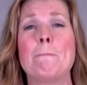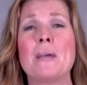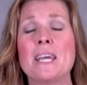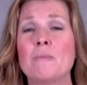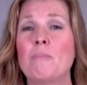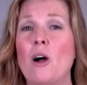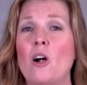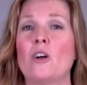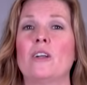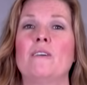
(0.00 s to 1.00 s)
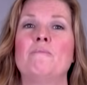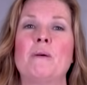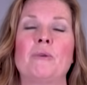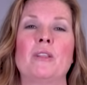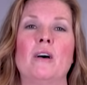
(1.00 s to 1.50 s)
big part of
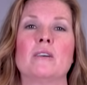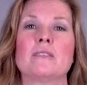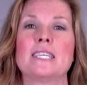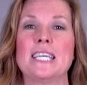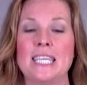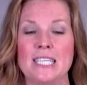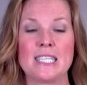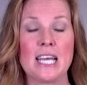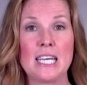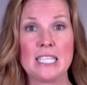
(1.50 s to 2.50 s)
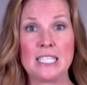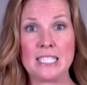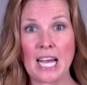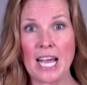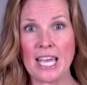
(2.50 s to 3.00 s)
memory loss is
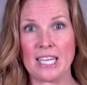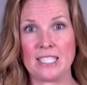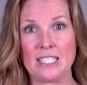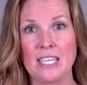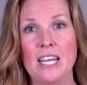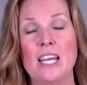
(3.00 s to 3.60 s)
diet.